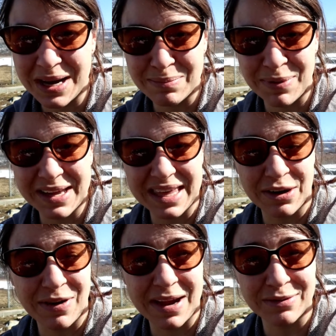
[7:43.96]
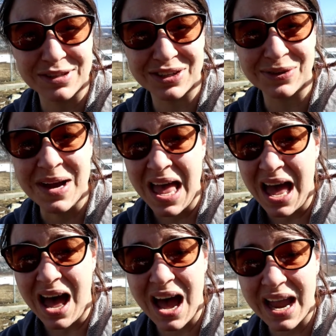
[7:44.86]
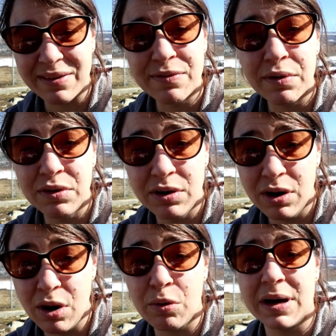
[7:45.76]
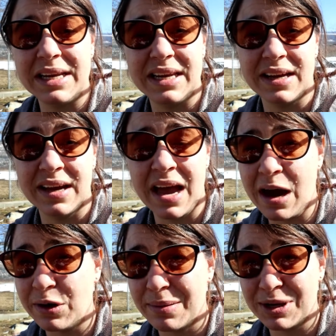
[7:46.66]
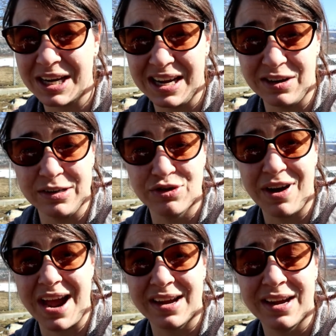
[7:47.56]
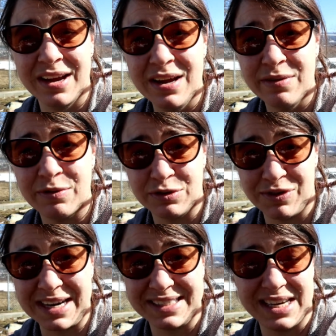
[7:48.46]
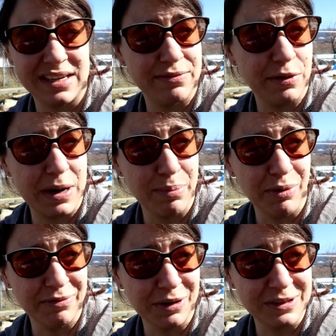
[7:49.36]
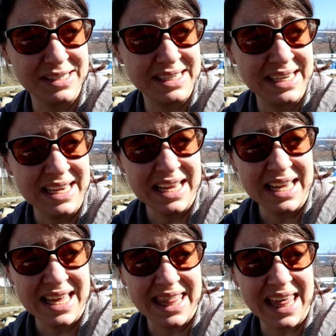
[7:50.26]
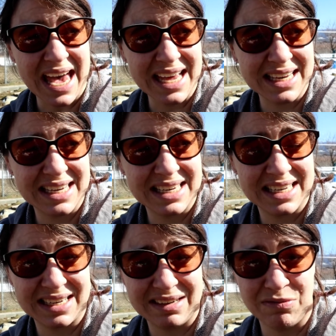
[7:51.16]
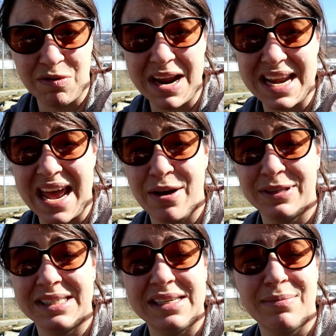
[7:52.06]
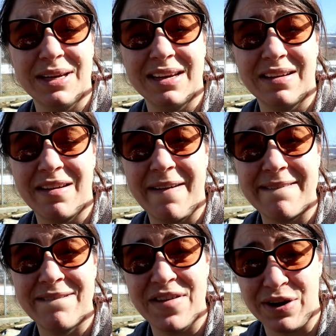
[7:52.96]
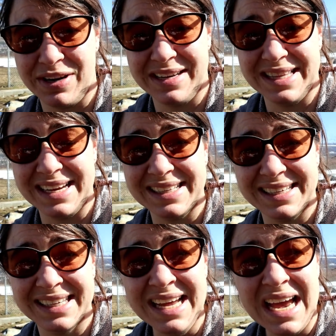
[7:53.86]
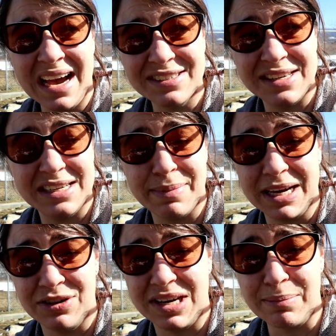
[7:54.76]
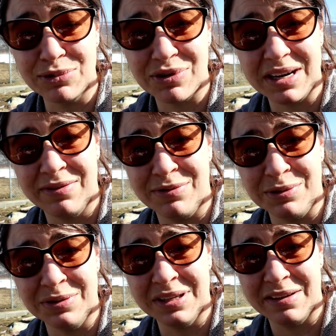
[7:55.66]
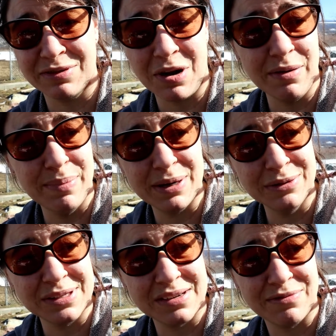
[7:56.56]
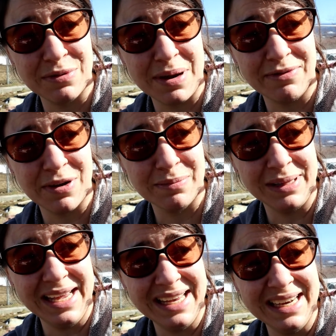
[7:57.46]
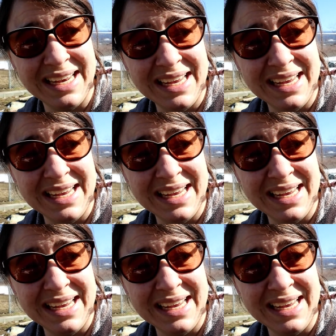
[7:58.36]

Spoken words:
break that ground. So I have no idea how I'm gonna get on track for direct seeding for April 1st. That right now is seeming very unlikely. I also need to buy a dump truck full of compost for my farm plan,